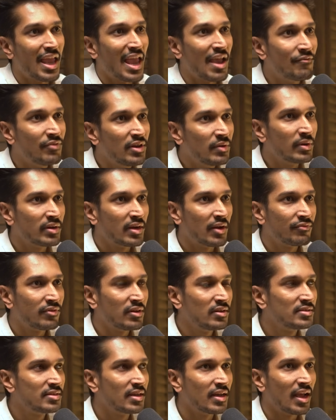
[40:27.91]
Everyone
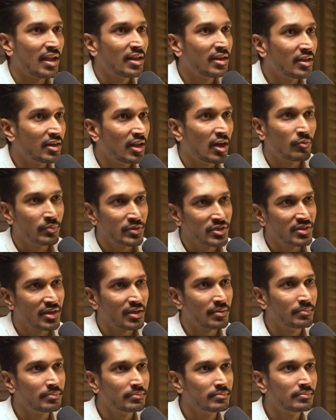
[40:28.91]
referrals, and in how much
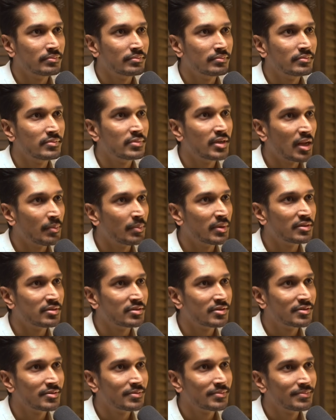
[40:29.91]
time? 10
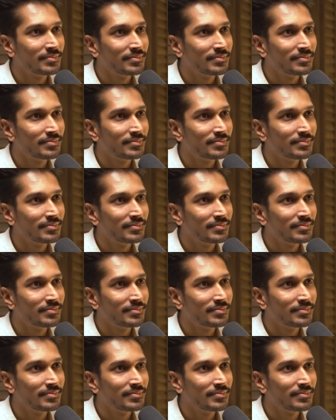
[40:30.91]
months.